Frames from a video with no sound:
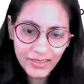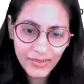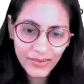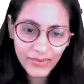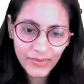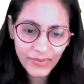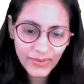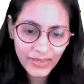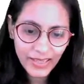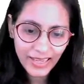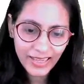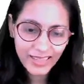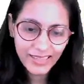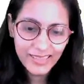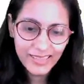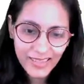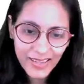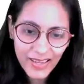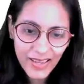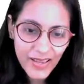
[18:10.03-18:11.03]
Okay,
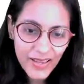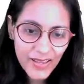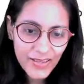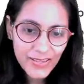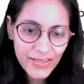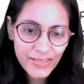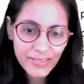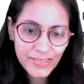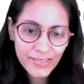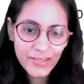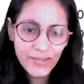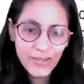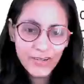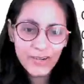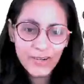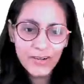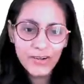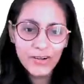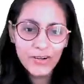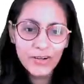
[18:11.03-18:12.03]

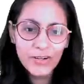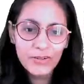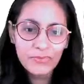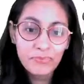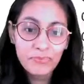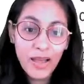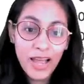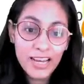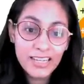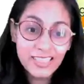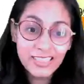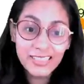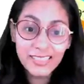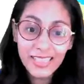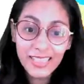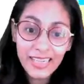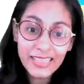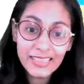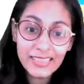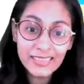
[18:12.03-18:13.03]
so
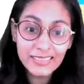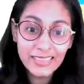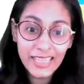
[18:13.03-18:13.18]
passionate,